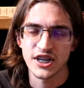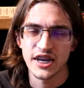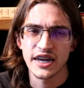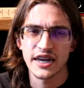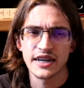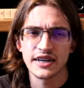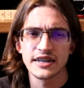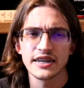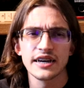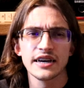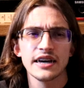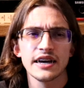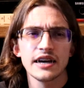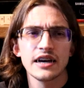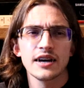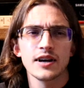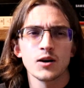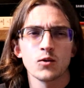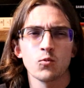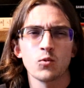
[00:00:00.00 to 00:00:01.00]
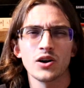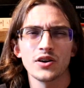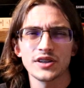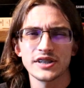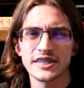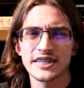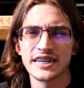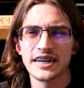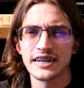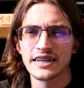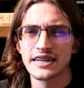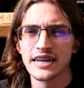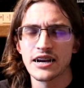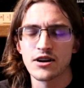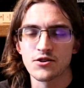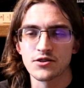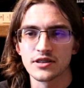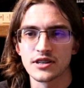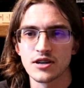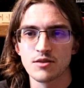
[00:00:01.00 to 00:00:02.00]
And while that's not
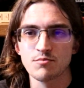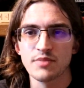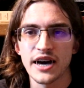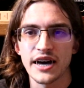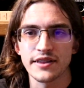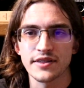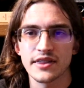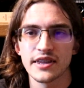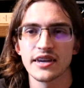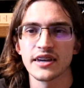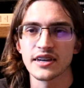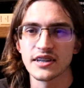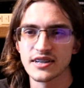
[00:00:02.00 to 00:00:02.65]
inherently a bad thing,